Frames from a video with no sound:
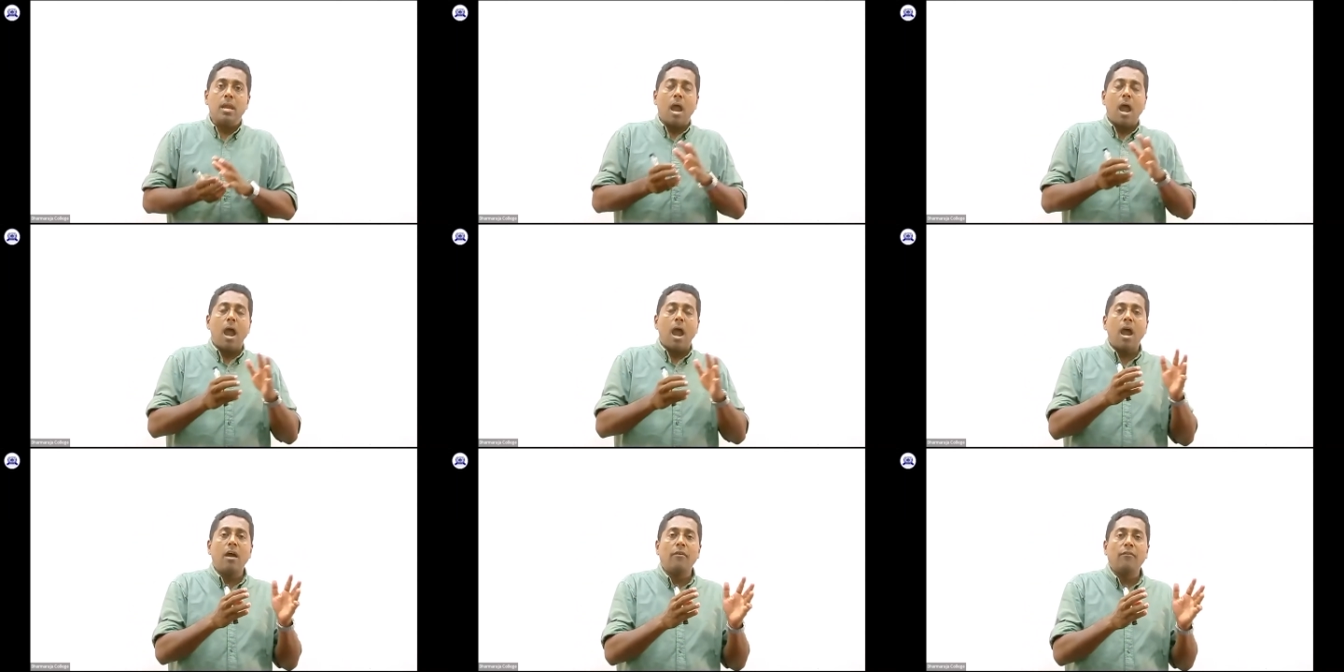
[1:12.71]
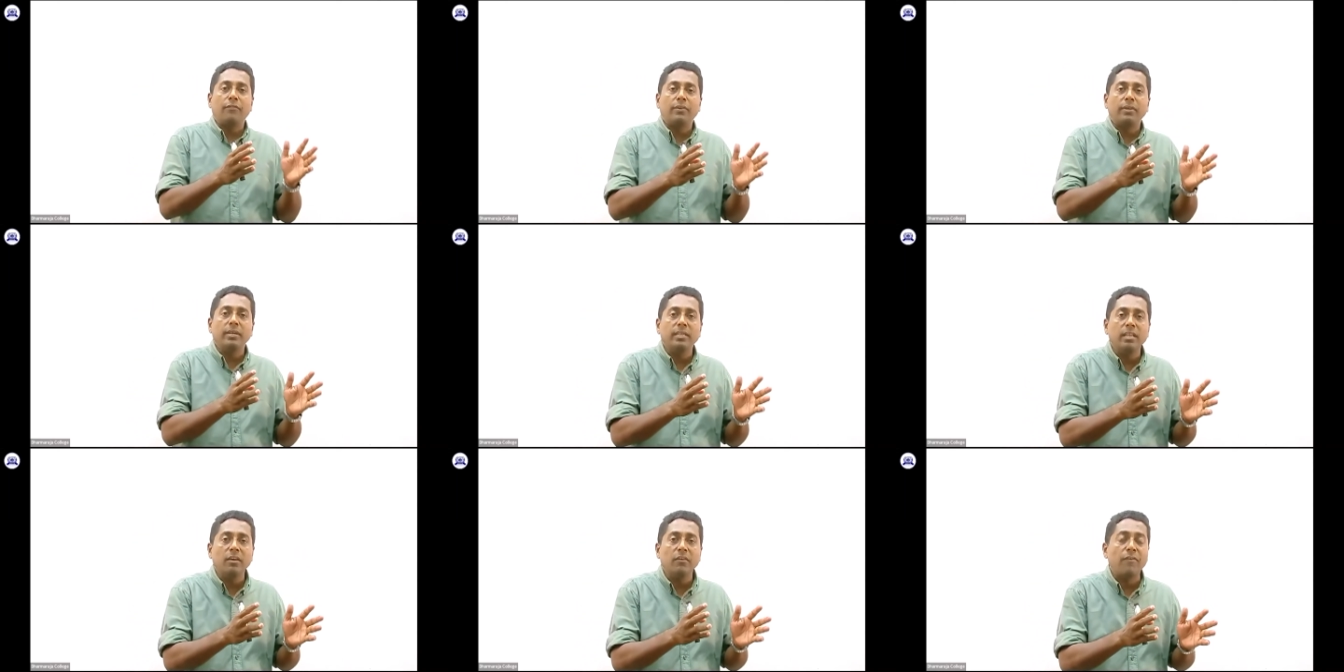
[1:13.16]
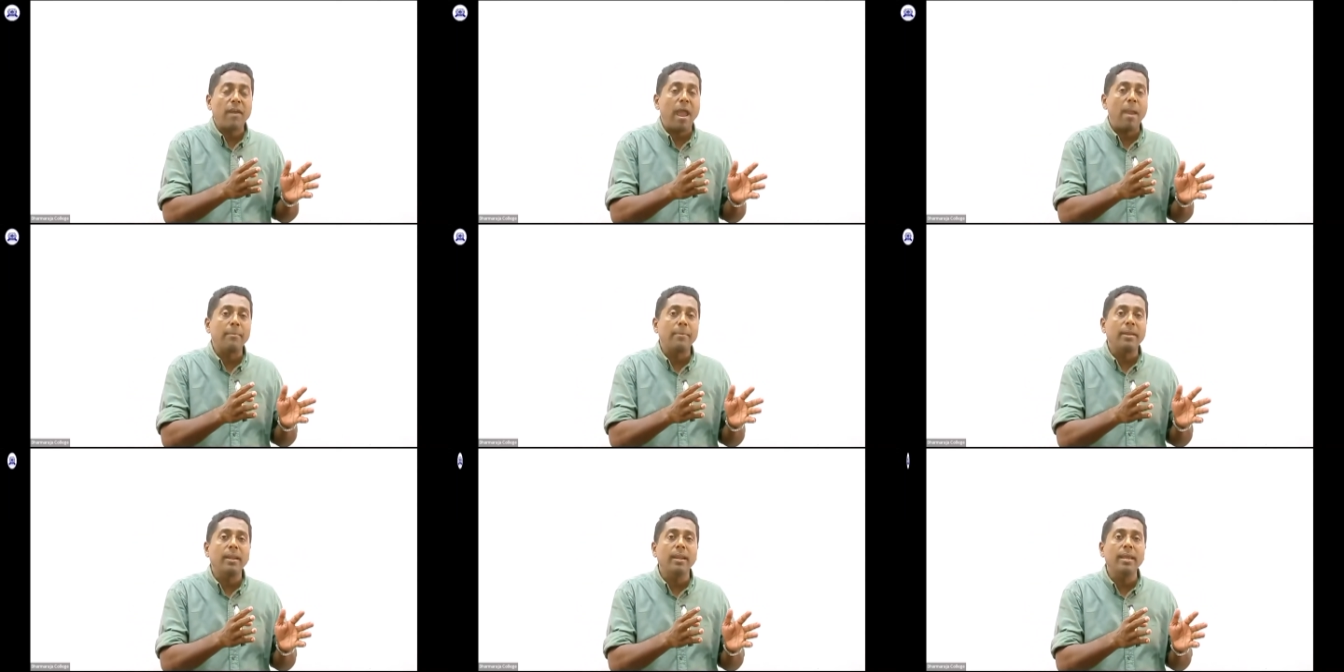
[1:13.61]
After the
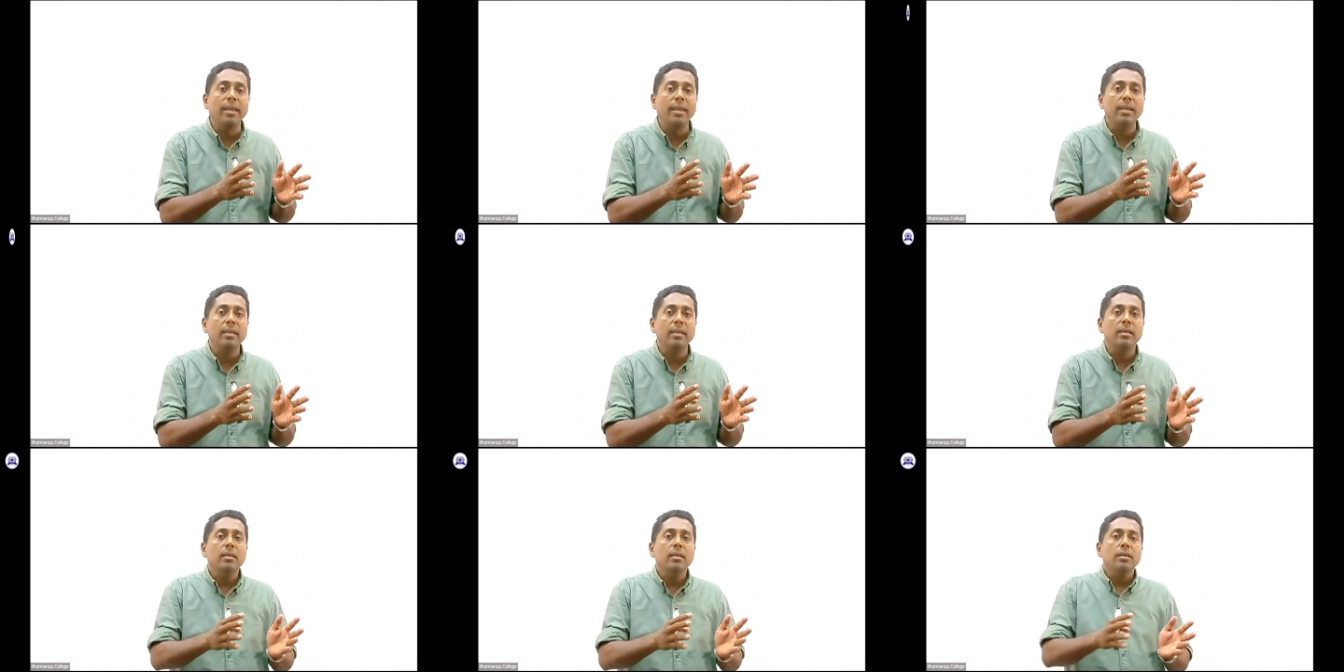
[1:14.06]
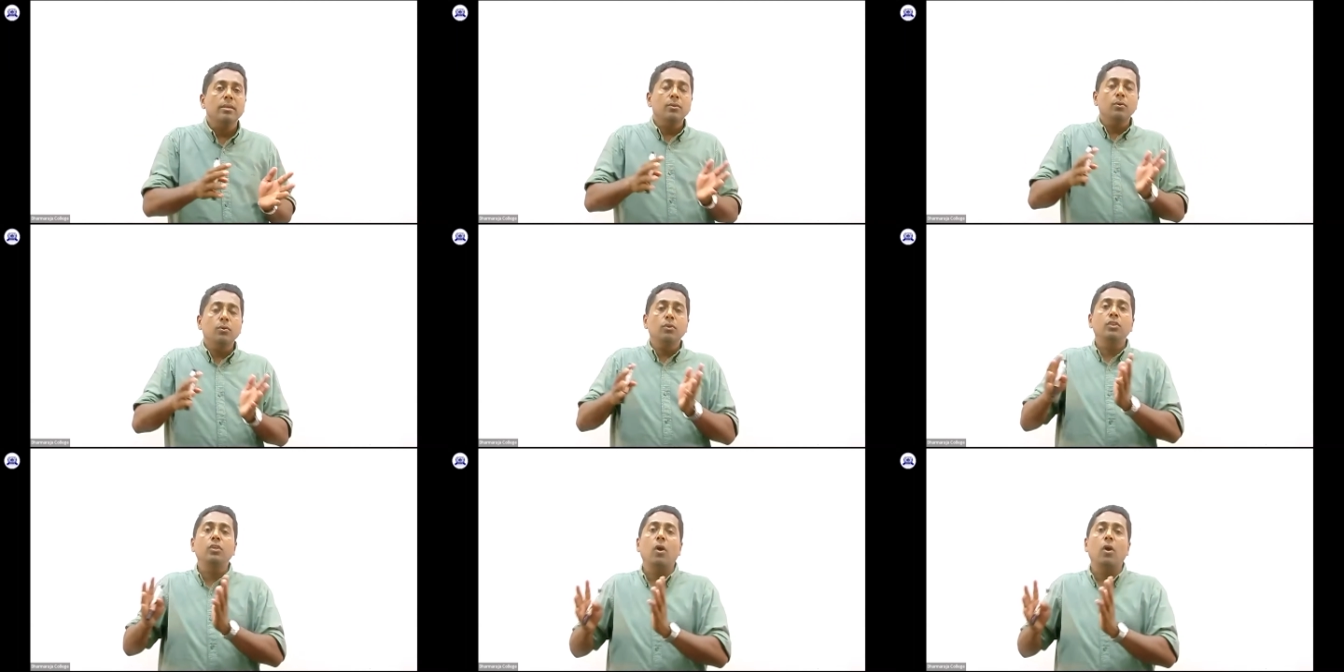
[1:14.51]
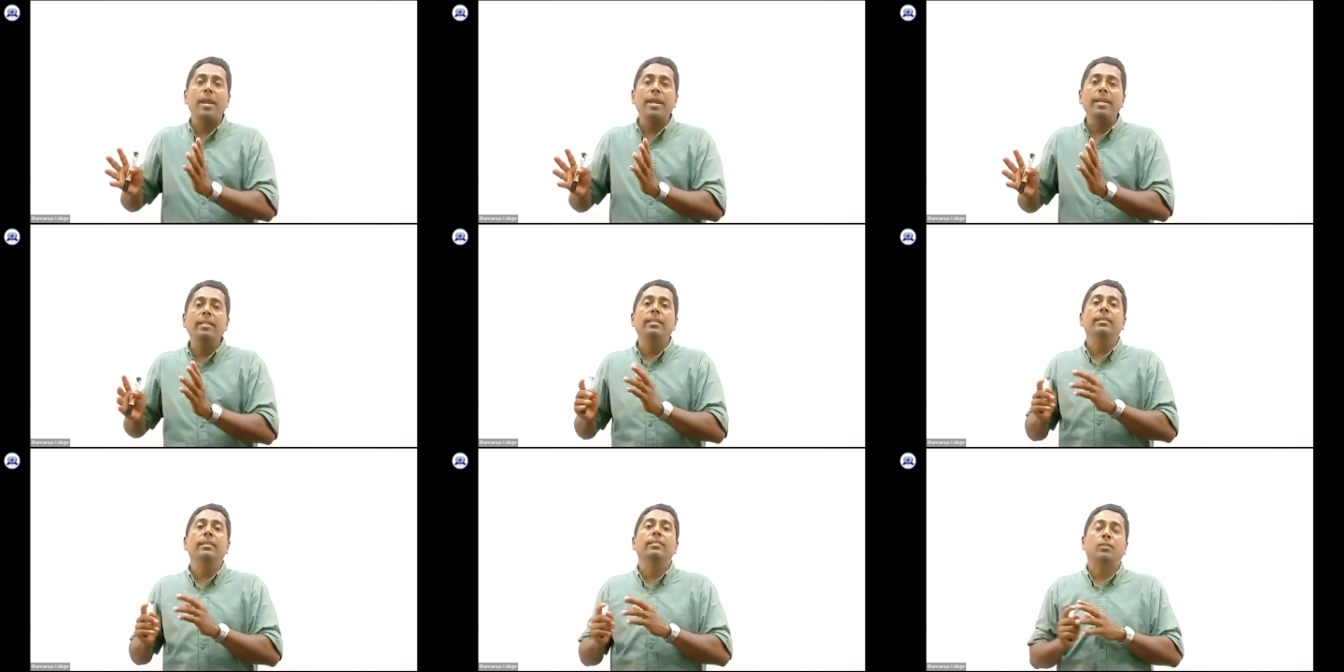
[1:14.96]
family, you join
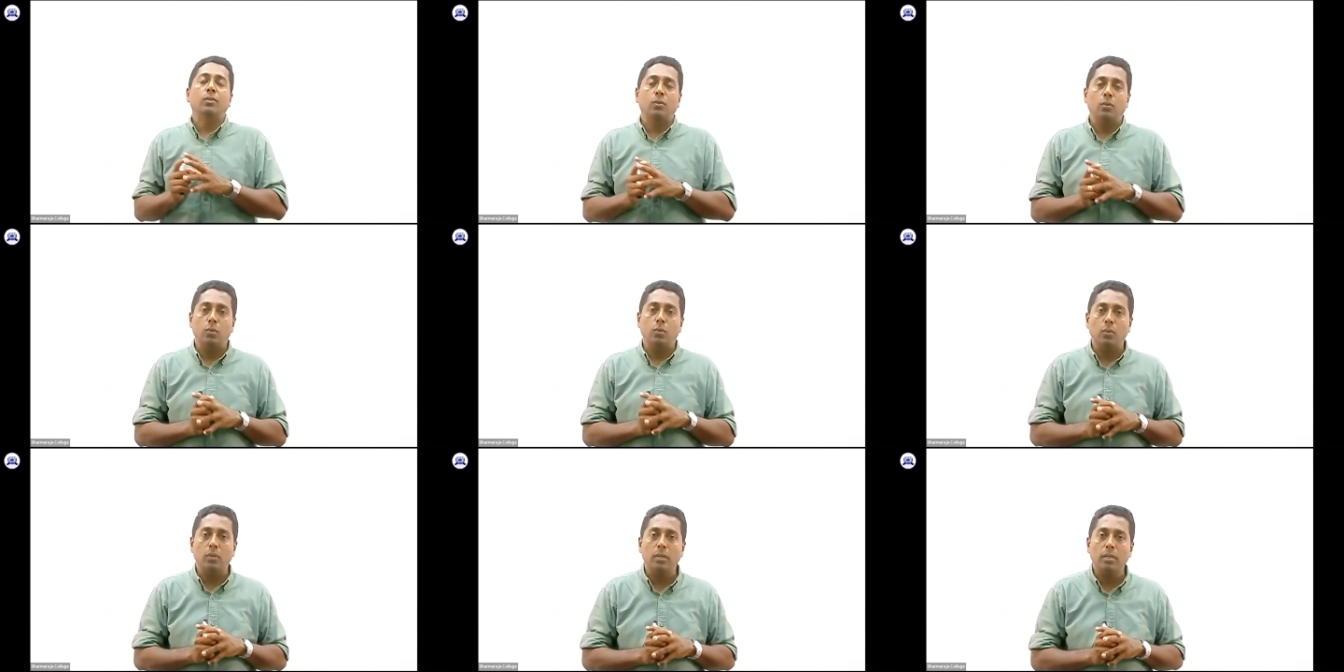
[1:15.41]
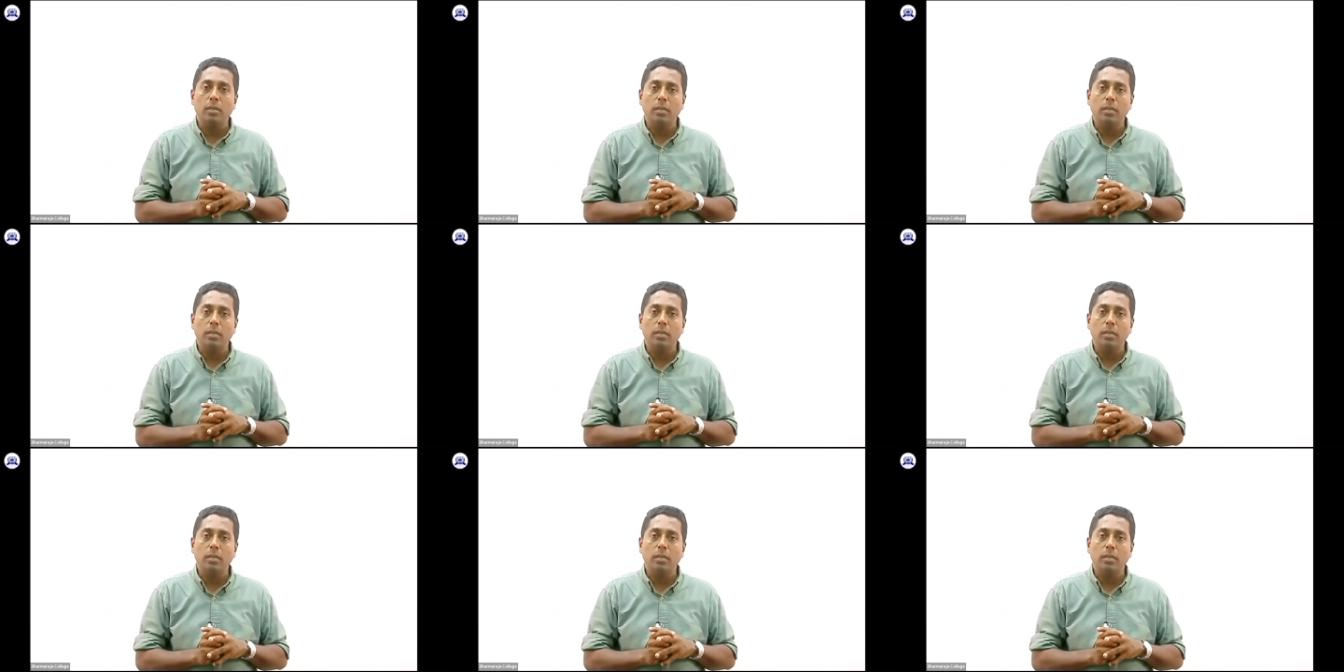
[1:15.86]
the school.